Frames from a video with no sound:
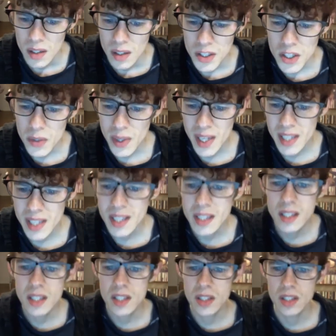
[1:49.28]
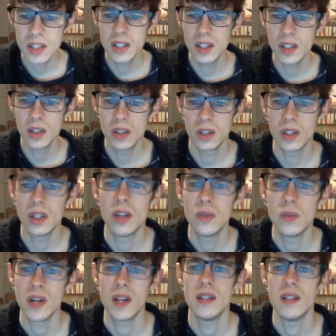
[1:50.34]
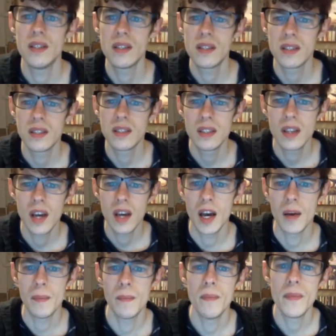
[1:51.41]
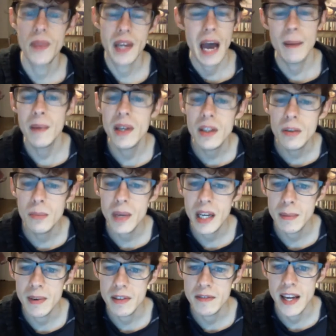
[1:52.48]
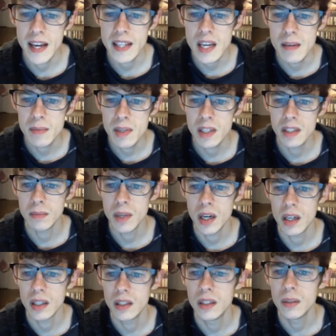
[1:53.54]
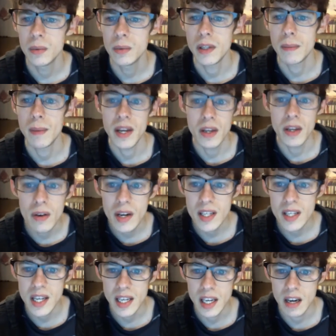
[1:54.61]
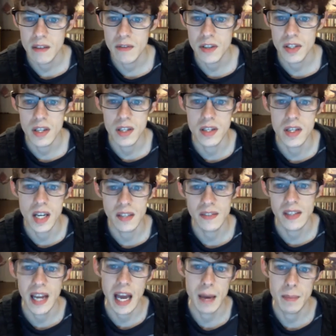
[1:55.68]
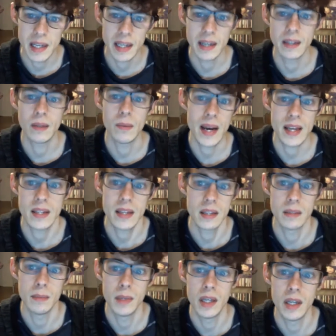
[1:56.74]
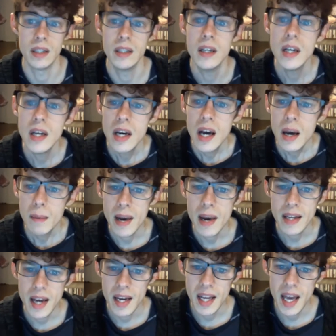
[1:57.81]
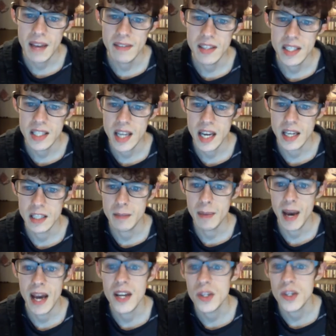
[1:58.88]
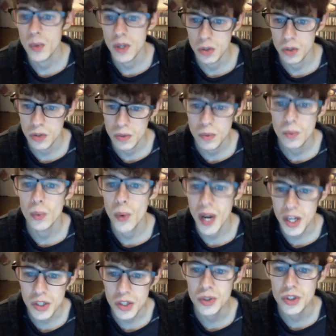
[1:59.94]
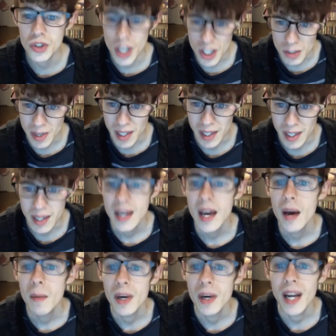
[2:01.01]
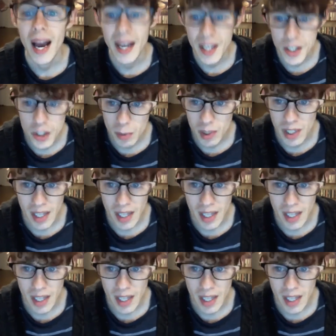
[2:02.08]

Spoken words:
So what I said to this girl was, the comment you made about fights happening in the mall where the minorities hang out versus none of that happening at the white side of the mall might not have intended to pass racial judgment, but I interpret it